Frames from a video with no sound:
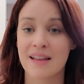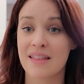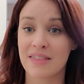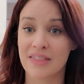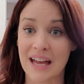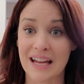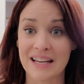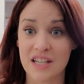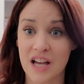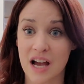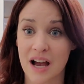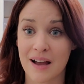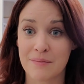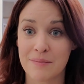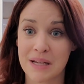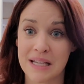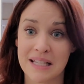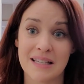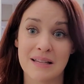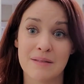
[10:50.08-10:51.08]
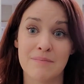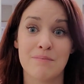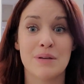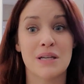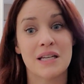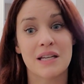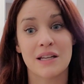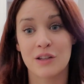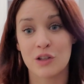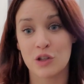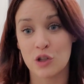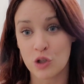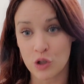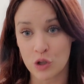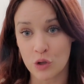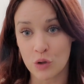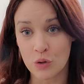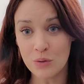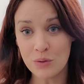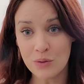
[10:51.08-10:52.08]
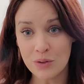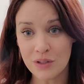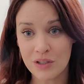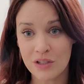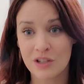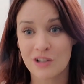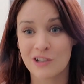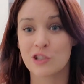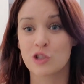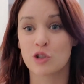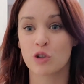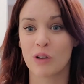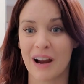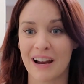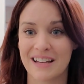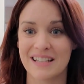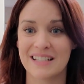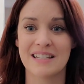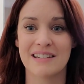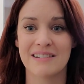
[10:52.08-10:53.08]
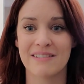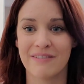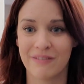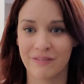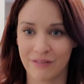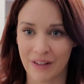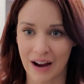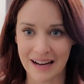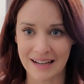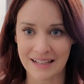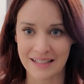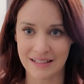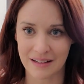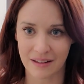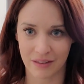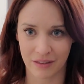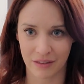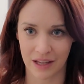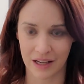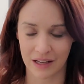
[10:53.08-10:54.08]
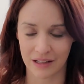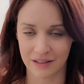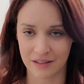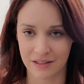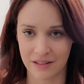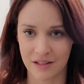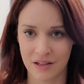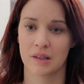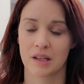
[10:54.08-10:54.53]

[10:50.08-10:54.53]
that time isn't being used trying to find things.